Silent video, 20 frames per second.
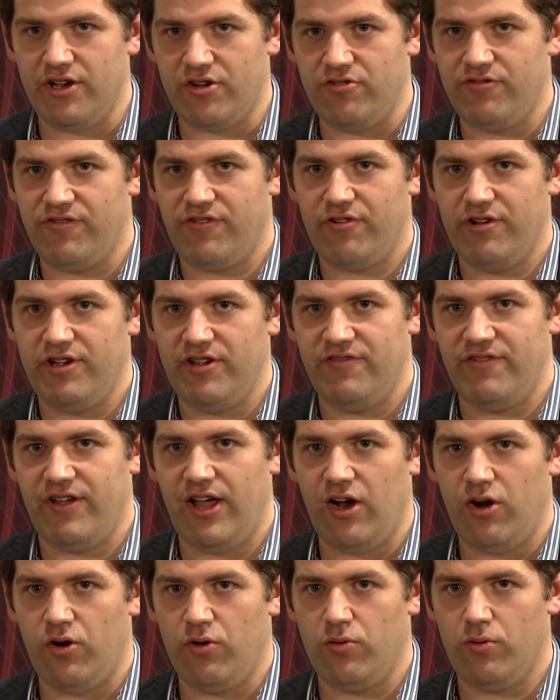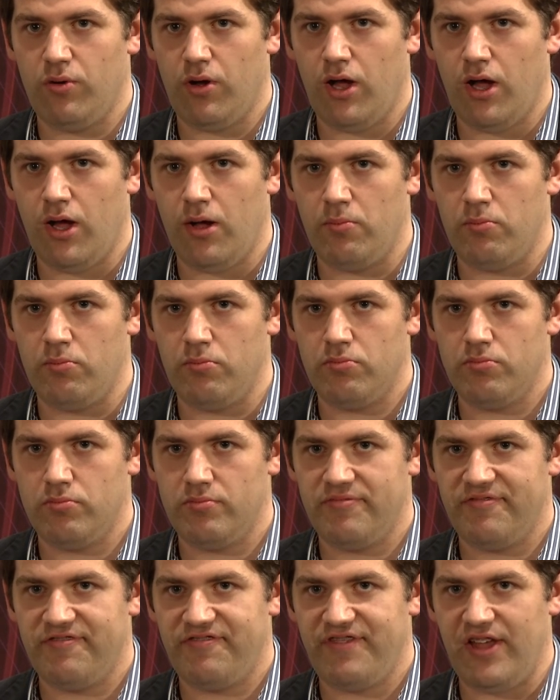Like all three of our um,
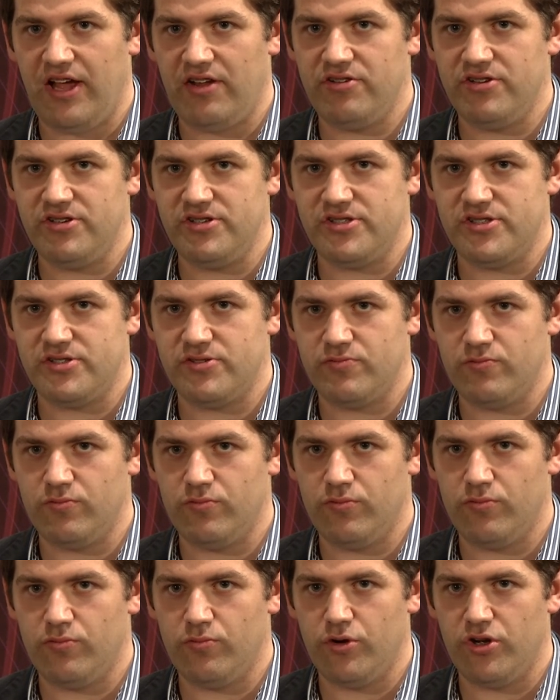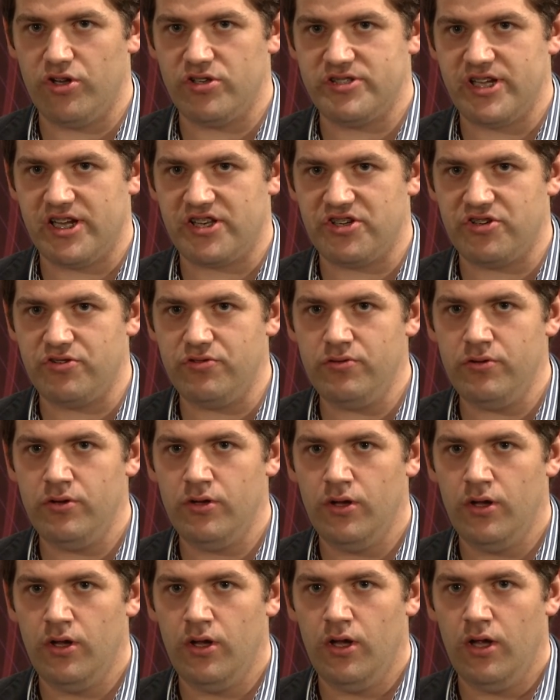founders were technical,
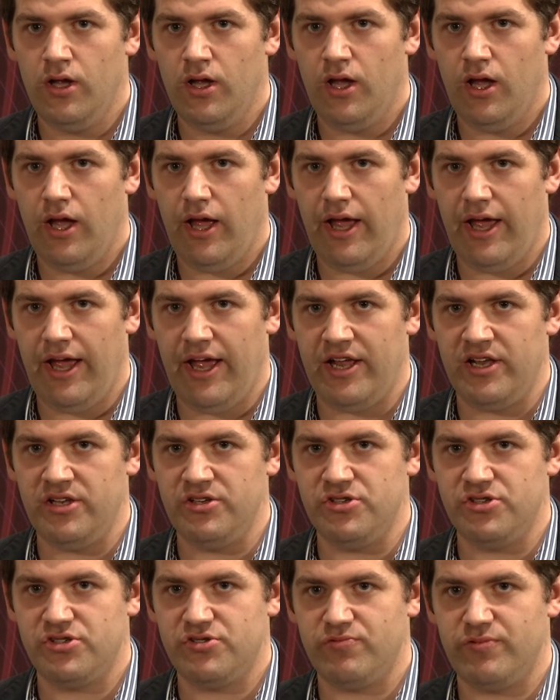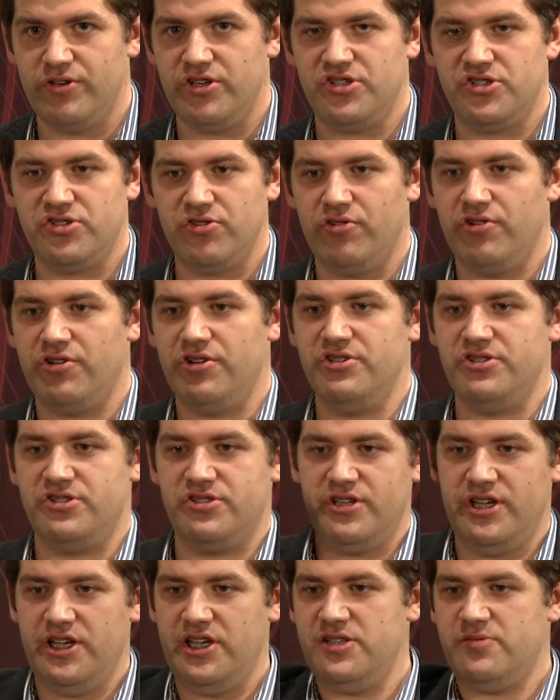and we just saw it
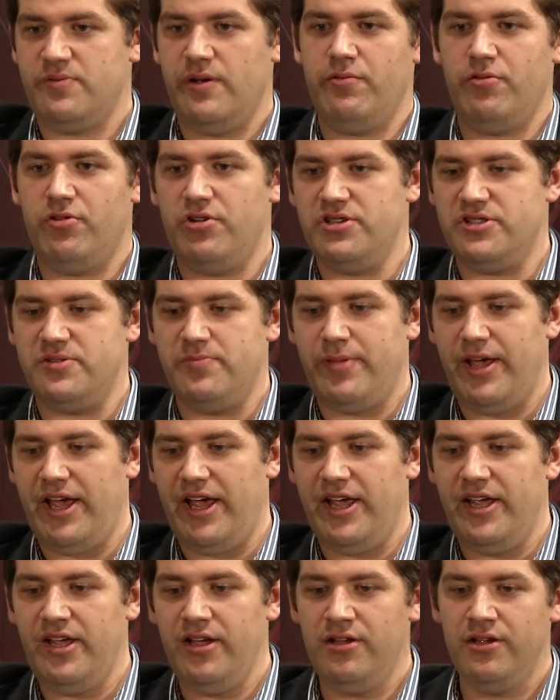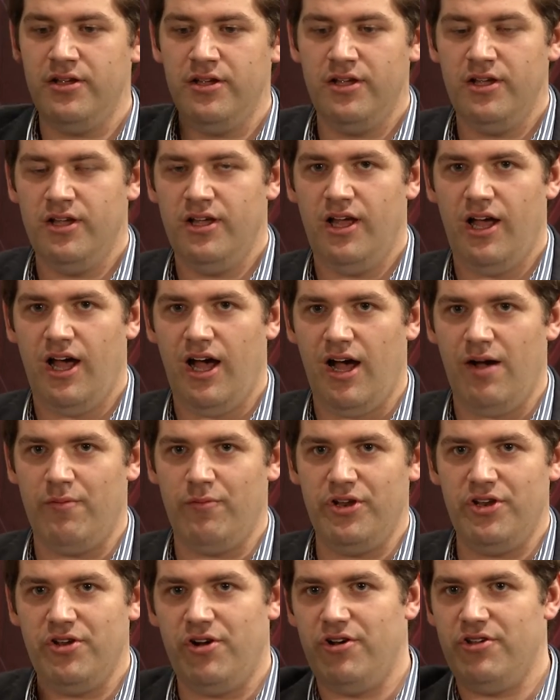as here's where we wanted to be um,
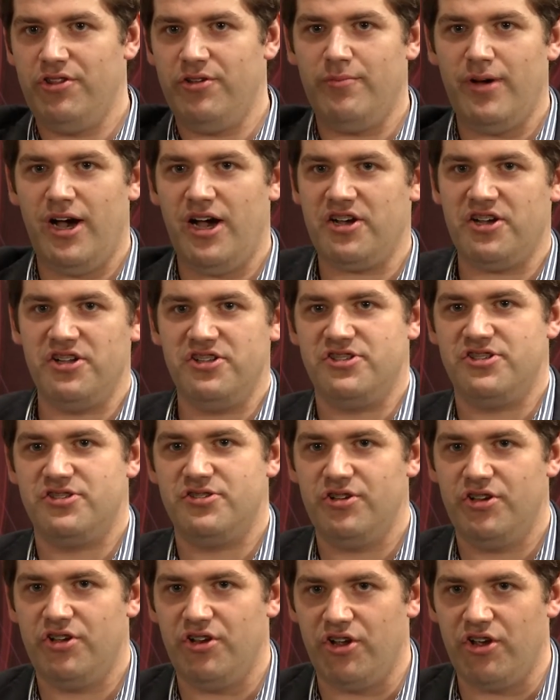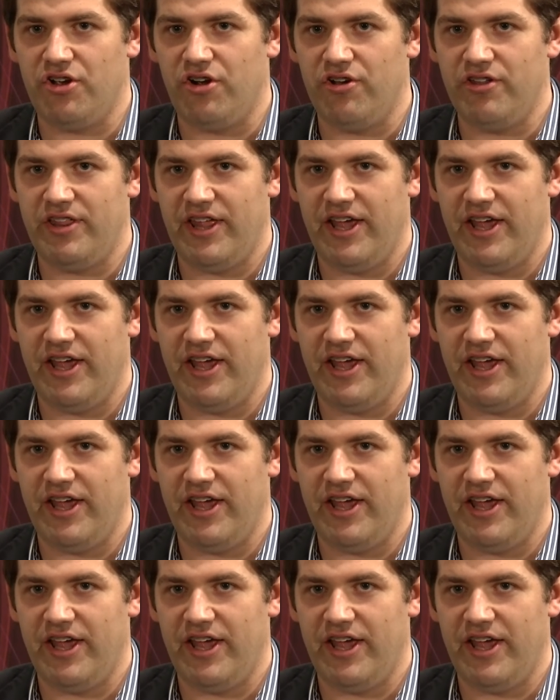we know the market's going to go